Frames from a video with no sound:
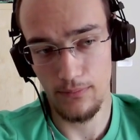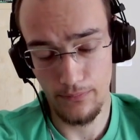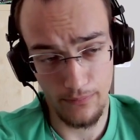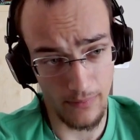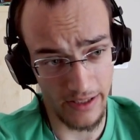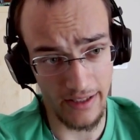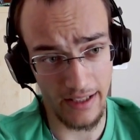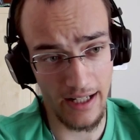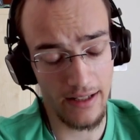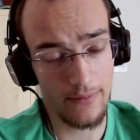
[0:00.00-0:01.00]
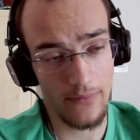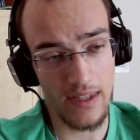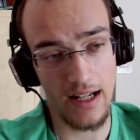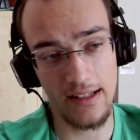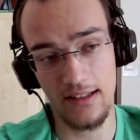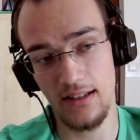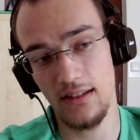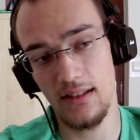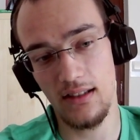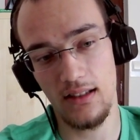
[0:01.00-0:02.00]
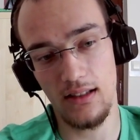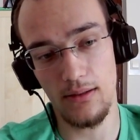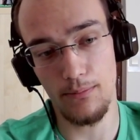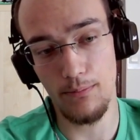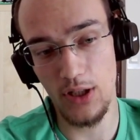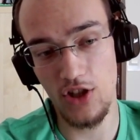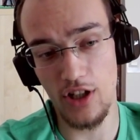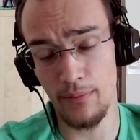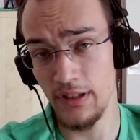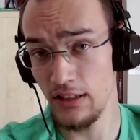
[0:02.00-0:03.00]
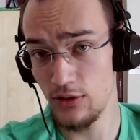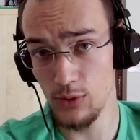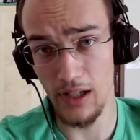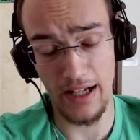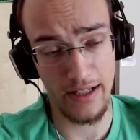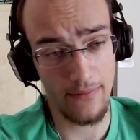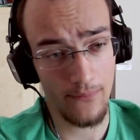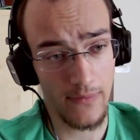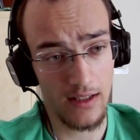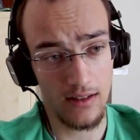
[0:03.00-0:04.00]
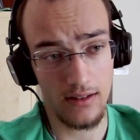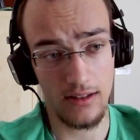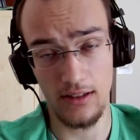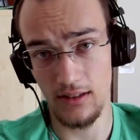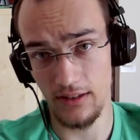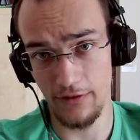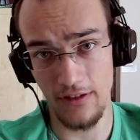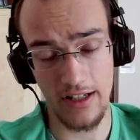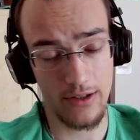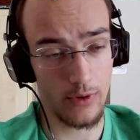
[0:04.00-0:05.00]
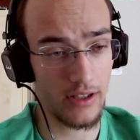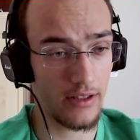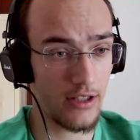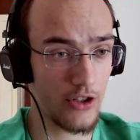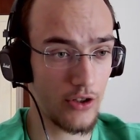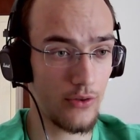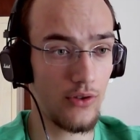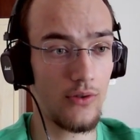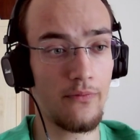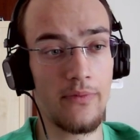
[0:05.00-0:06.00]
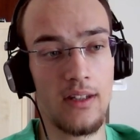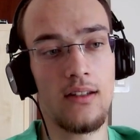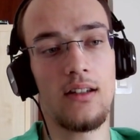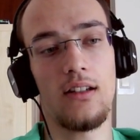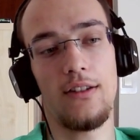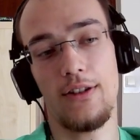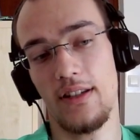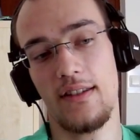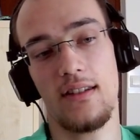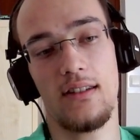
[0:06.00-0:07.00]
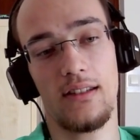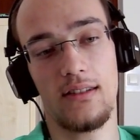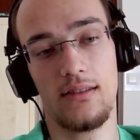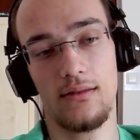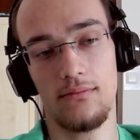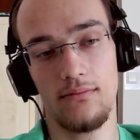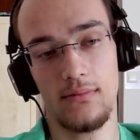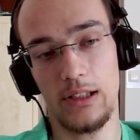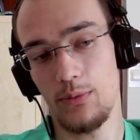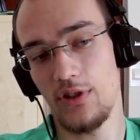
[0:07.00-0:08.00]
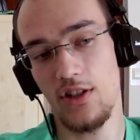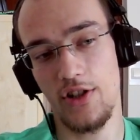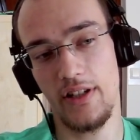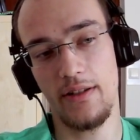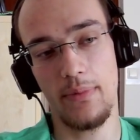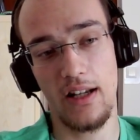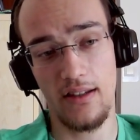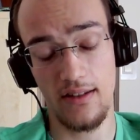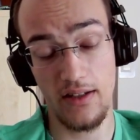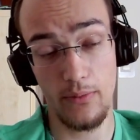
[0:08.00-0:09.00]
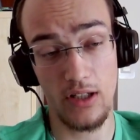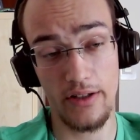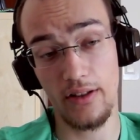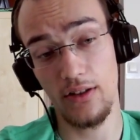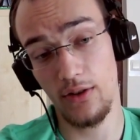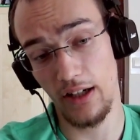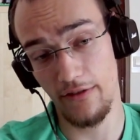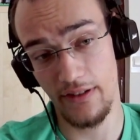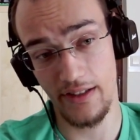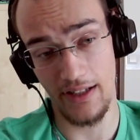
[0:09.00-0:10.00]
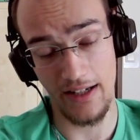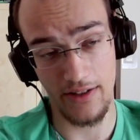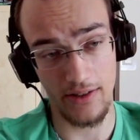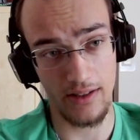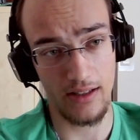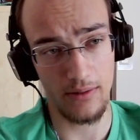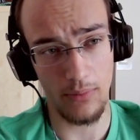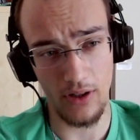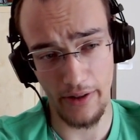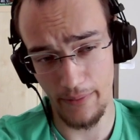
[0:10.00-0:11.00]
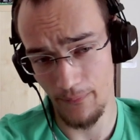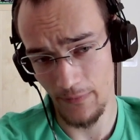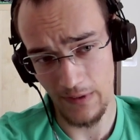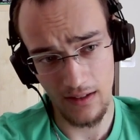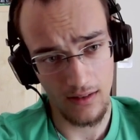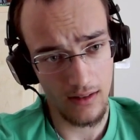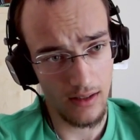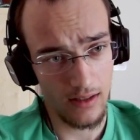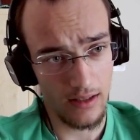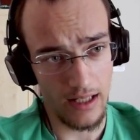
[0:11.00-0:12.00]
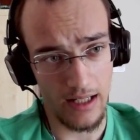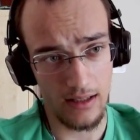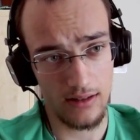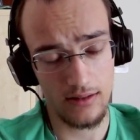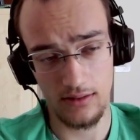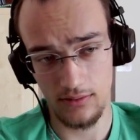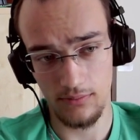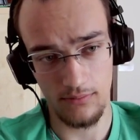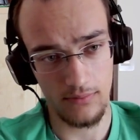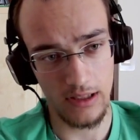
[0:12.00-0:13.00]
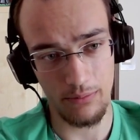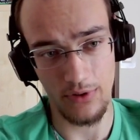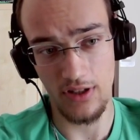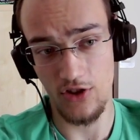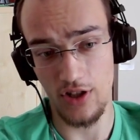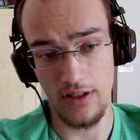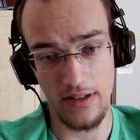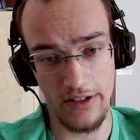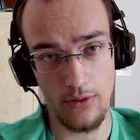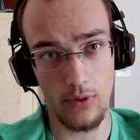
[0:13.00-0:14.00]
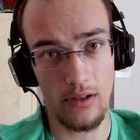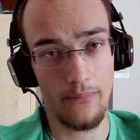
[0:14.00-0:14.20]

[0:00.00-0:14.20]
but again, as in the bishop d2 line, the first one that I showed you, you can see that the position is pretty similar. You have this isolated pawn and the position is equal.